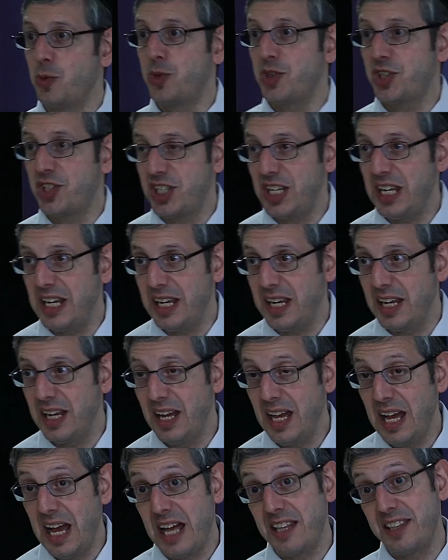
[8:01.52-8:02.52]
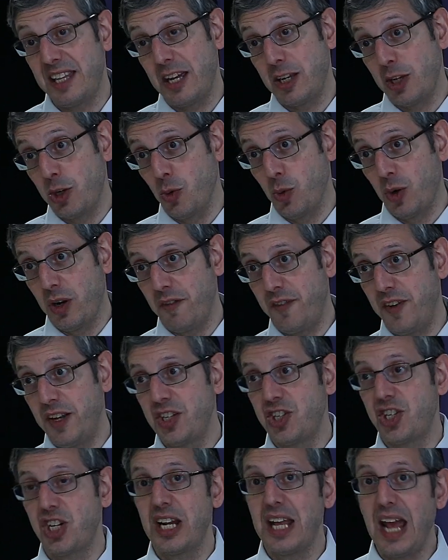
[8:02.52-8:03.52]
you see and that you will
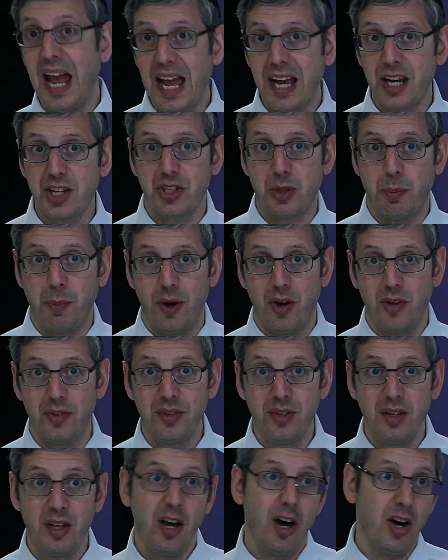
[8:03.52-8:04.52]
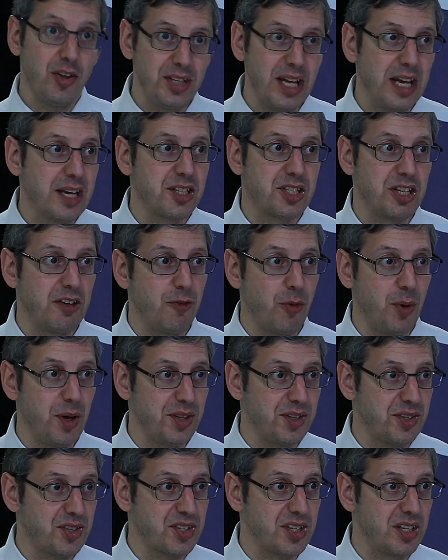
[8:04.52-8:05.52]
eventually act upon are negative
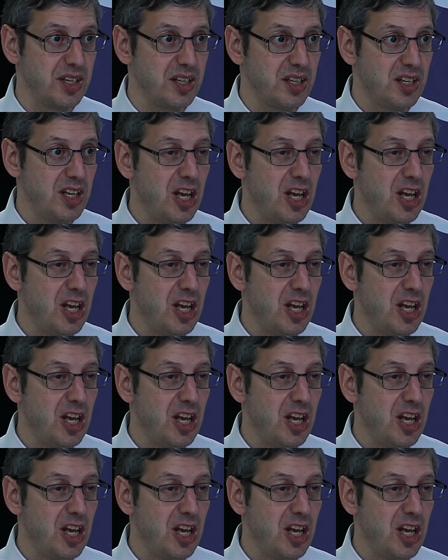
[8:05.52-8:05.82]
ones.